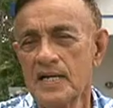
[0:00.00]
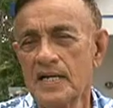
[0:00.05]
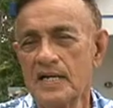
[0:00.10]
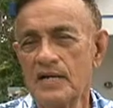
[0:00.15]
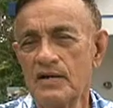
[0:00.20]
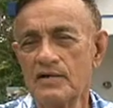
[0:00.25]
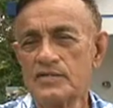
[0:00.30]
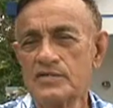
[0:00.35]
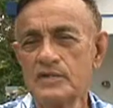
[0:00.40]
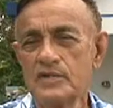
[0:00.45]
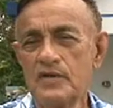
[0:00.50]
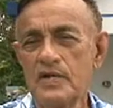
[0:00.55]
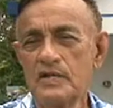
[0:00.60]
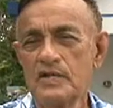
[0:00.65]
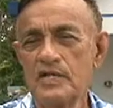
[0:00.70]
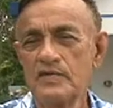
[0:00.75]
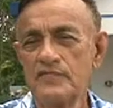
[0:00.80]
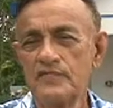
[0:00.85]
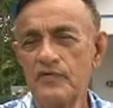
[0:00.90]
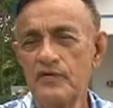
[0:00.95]
And also we're
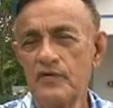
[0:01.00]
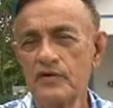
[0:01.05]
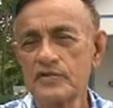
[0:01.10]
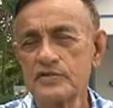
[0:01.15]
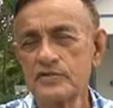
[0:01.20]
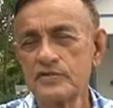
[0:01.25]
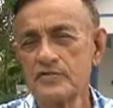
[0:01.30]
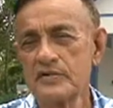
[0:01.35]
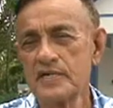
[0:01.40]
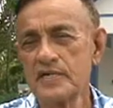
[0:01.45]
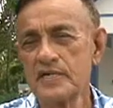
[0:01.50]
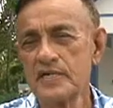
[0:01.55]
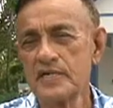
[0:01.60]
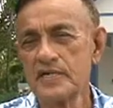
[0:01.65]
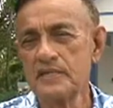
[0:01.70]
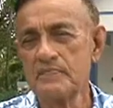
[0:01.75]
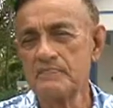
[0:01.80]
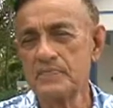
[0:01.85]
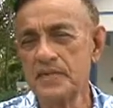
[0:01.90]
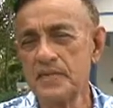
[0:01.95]
looking forward to uh,
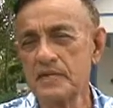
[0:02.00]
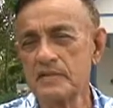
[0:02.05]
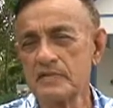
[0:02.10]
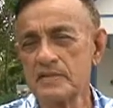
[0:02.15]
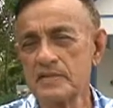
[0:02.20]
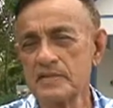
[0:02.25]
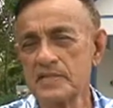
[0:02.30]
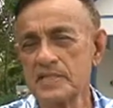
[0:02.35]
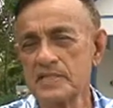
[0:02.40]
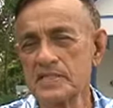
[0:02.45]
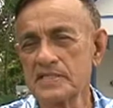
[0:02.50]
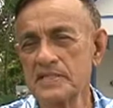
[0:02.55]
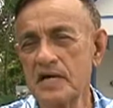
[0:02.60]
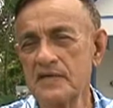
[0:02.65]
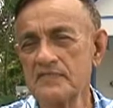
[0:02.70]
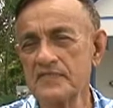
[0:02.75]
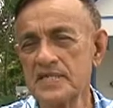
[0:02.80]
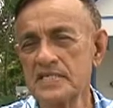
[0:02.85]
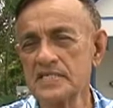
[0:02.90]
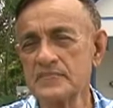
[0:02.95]
build the
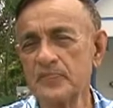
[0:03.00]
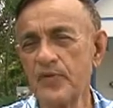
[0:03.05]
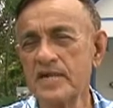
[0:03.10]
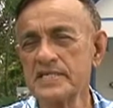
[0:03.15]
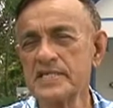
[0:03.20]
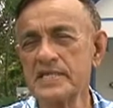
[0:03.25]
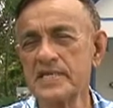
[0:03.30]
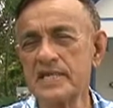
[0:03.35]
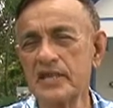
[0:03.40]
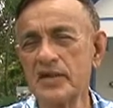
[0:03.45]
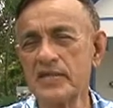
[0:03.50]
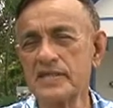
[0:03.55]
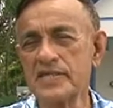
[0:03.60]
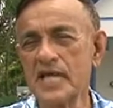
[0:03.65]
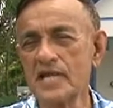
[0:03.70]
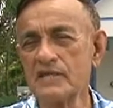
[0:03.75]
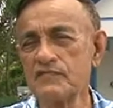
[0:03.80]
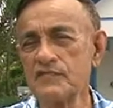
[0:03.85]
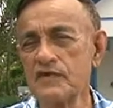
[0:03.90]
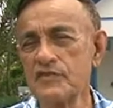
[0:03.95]
Southeast Precinct here in
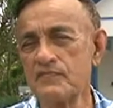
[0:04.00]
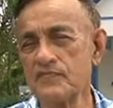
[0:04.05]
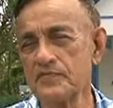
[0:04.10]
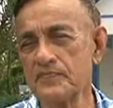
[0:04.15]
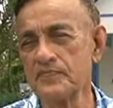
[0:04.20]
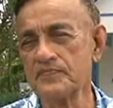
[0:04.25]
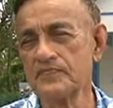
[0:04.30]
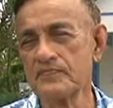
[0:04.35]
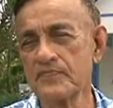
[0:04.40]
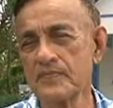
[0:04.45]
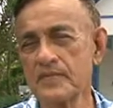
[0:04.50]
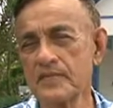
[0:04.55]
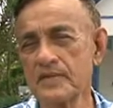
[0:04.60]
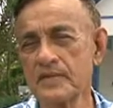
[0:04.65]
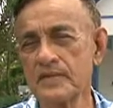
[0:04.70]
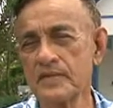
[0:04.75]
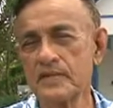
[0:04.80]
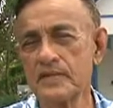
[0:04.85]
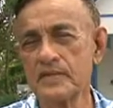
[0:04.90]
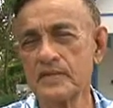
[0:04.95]
Talofofo.
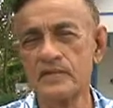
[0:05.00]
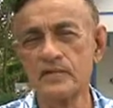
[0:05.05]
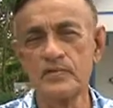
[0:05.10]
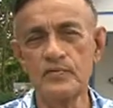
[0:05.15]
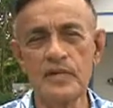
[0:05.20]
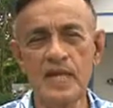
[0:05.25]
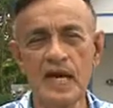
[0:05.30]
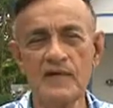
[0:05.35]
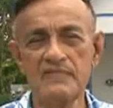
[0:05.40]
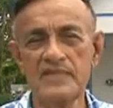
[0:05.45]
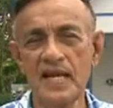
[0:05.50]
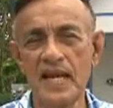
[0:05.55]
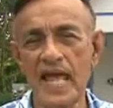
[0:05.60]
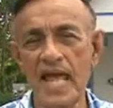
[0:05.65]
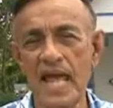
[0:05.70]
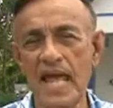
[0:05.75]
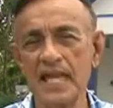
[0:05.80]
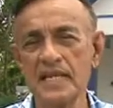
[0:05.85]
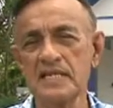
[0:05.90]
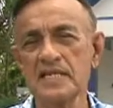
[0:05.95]
We have the
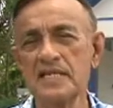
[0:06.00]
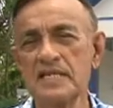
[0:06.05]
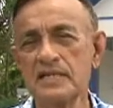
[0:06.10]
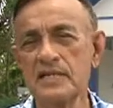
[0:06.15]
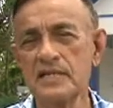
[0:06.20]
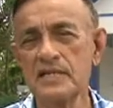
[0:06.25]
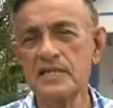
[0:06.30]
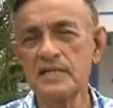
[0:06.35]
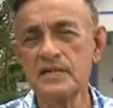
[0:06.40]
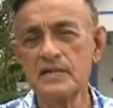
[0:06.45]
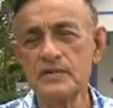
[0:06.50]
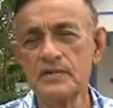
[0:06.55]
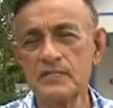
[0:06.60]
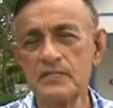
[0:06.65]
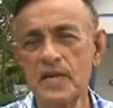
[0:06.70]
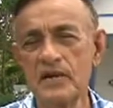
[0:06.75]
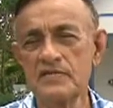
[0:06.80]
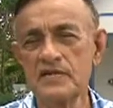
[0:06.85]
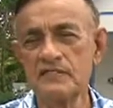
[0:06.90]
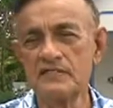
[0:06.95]
land,
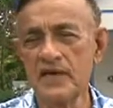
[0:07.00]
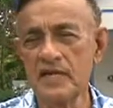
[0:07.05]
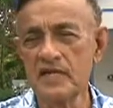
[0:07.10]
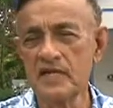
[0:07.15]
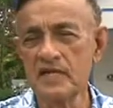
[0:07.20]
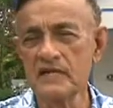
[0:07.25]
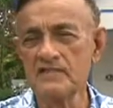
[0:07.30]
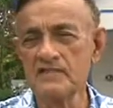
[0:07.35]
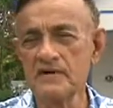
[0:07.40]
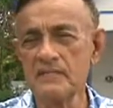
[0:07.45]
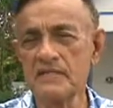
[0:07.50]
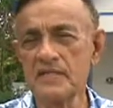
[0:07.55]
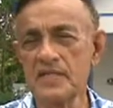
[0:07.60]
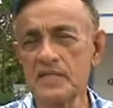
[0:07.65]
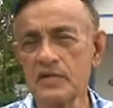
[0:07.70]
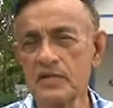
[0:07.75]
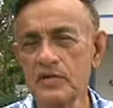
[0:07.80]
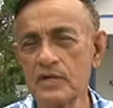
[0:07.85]
we have the funding from, the,